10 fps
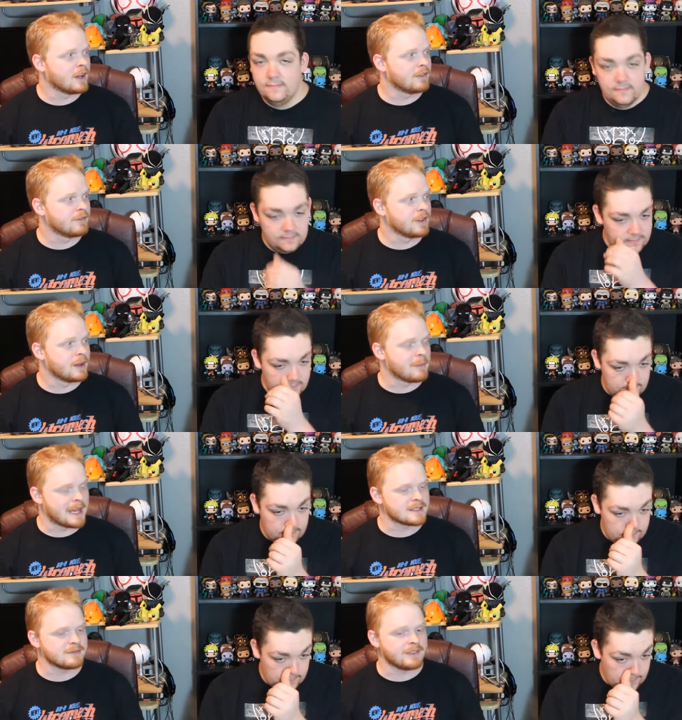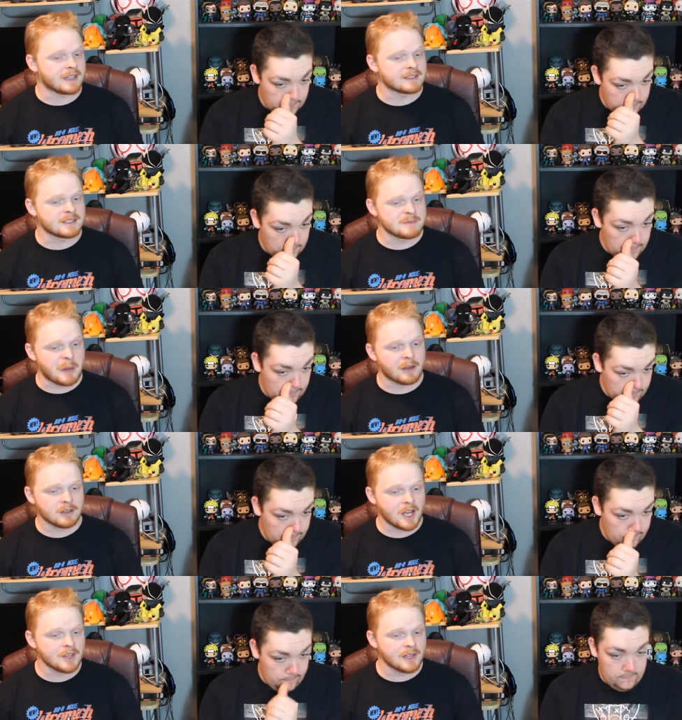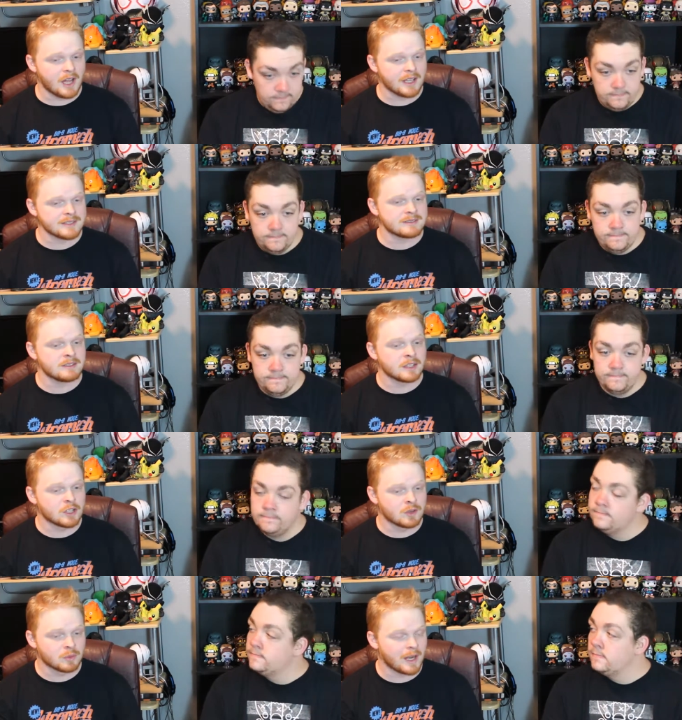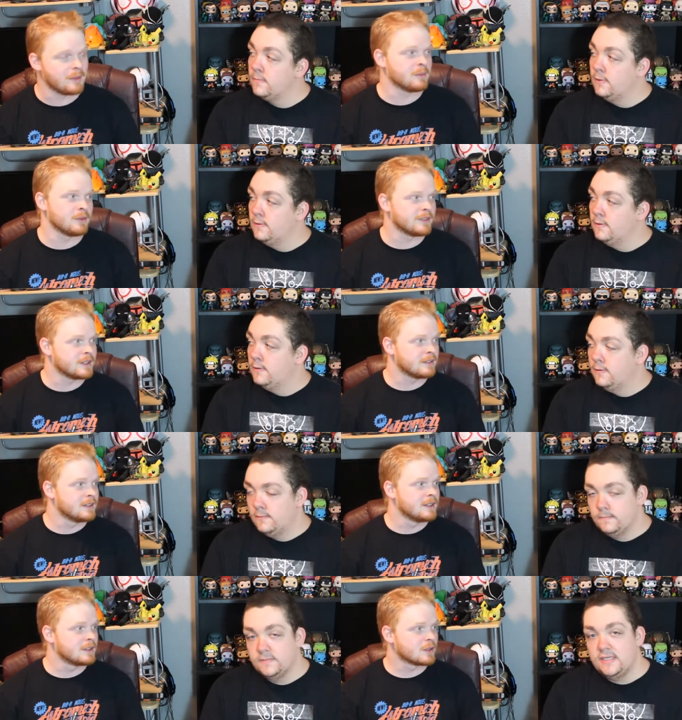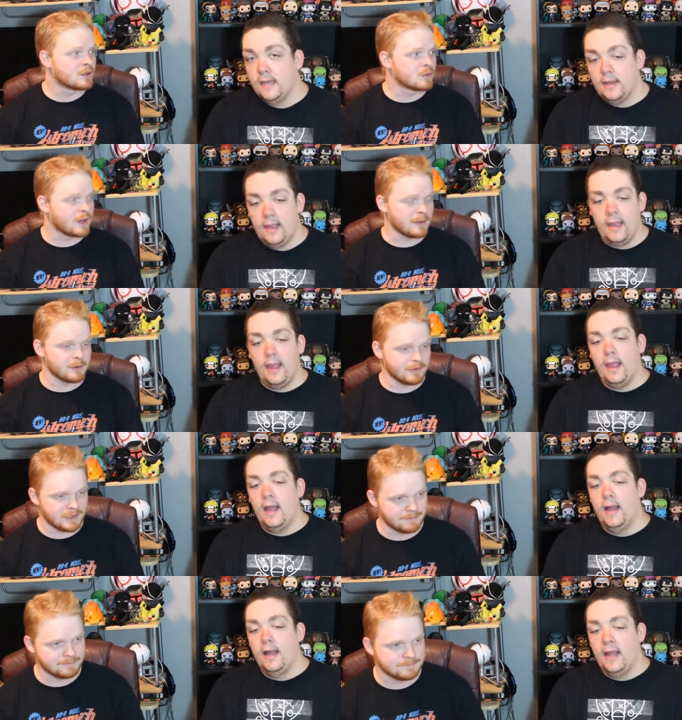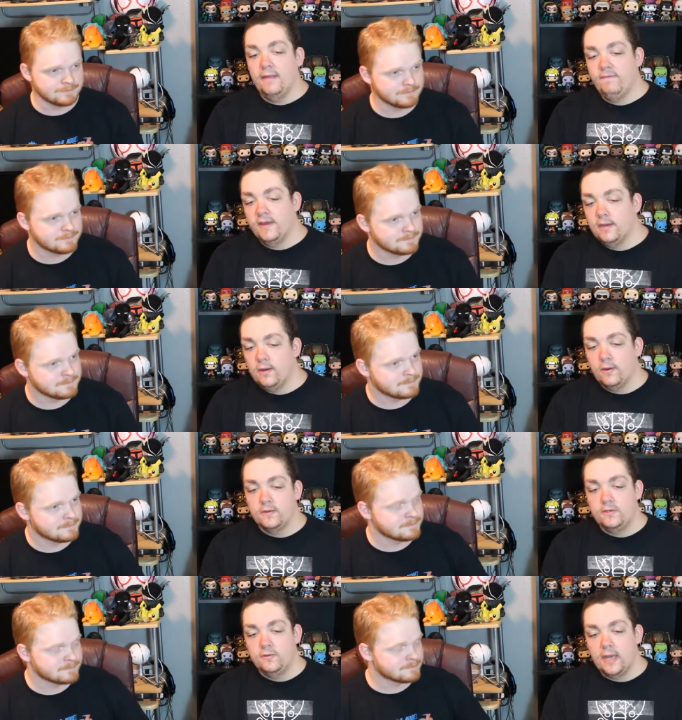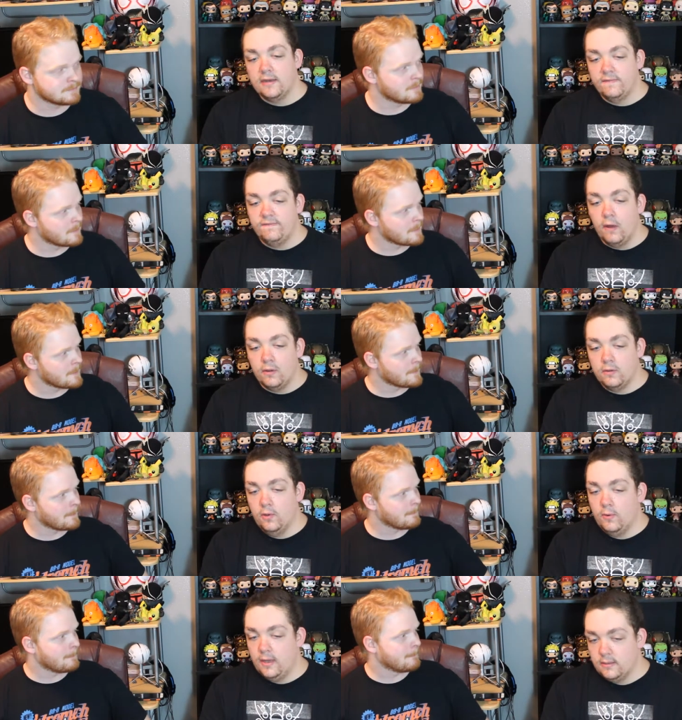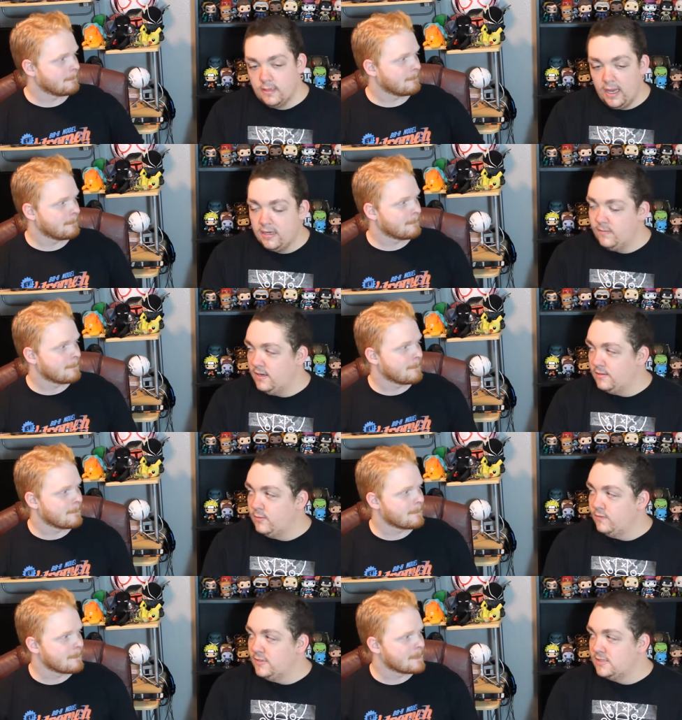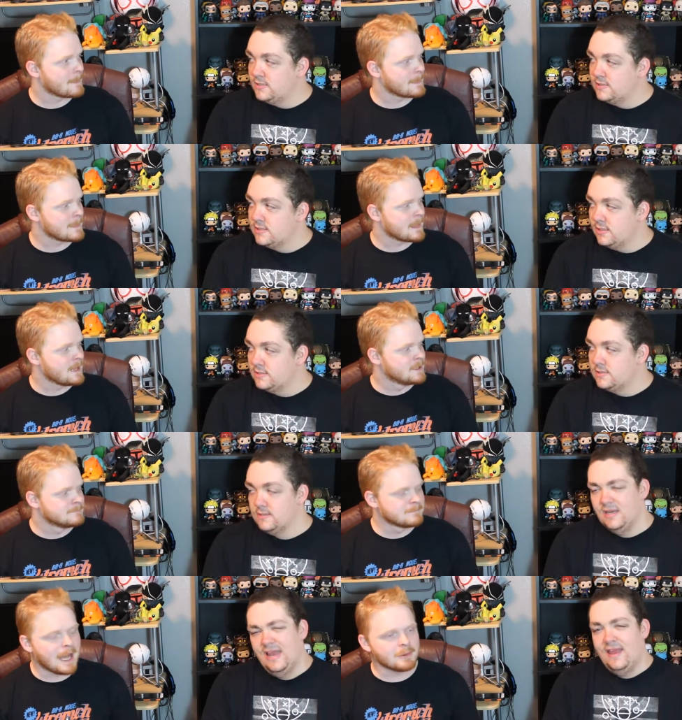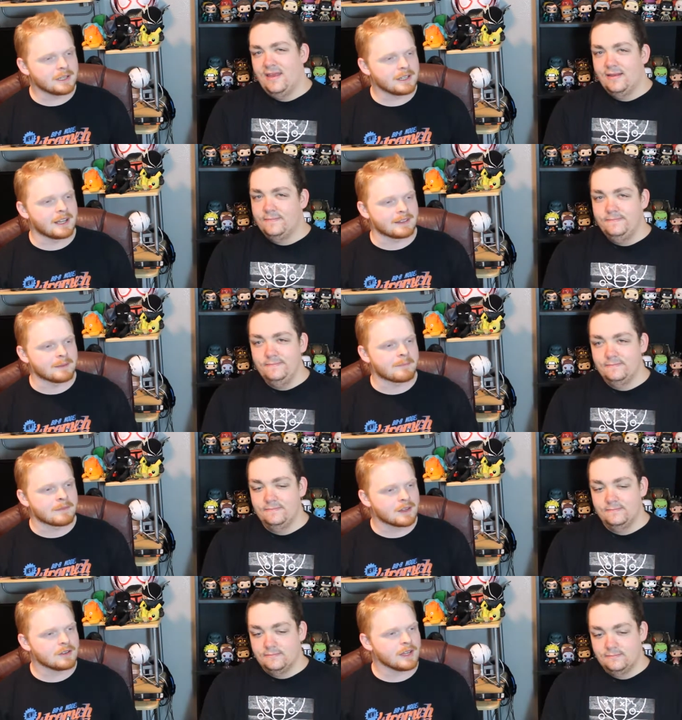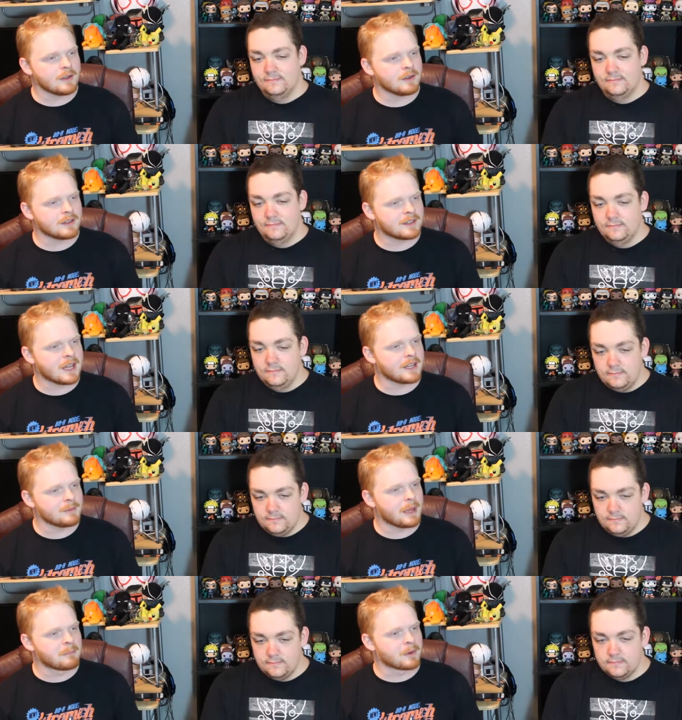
Speaker 1: of uh, Mass Effect, because Paragon Lost, great movie. See, I, great movie.
Speaker 2: I find it hard to kind of follow animated movies just because.
Speaker 1: I really like them. They're like kind of my